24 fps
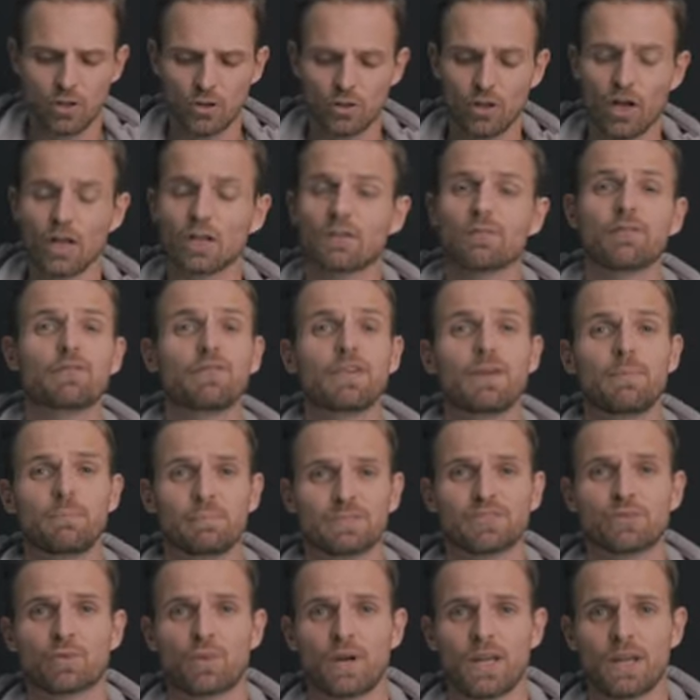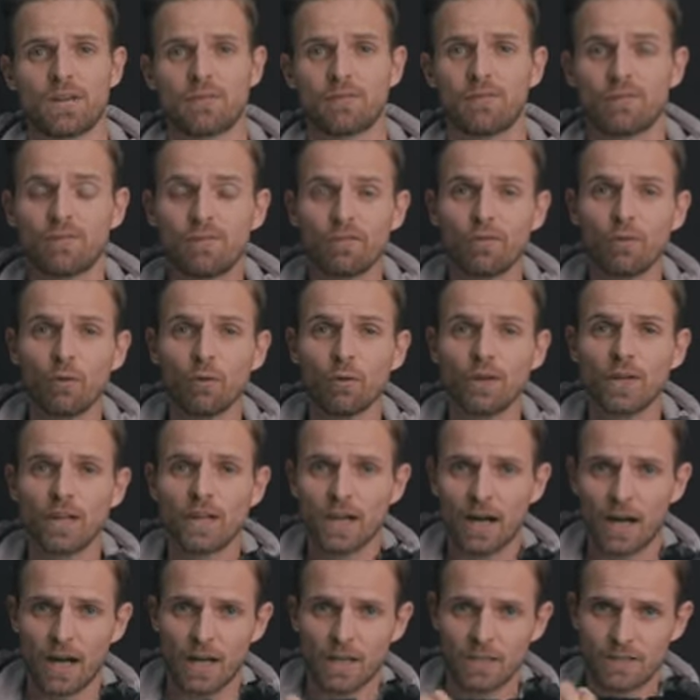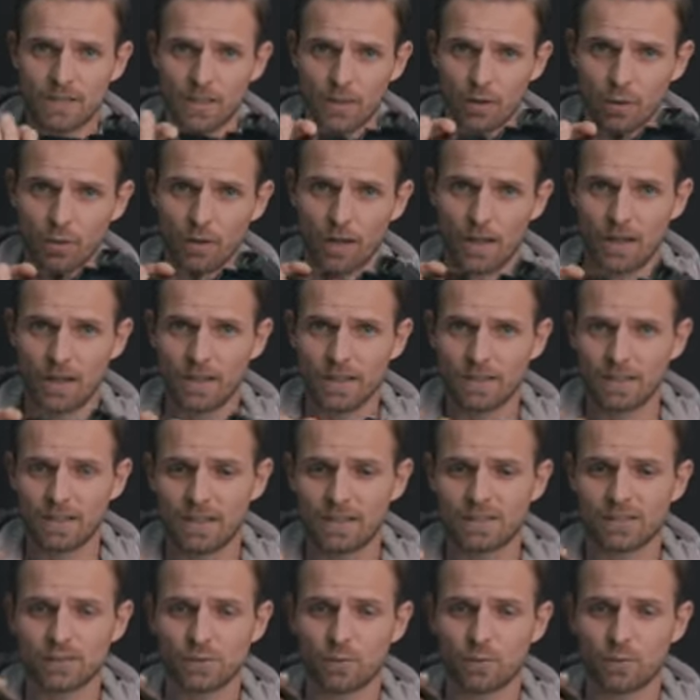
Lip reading: Not flip screen, fully articulated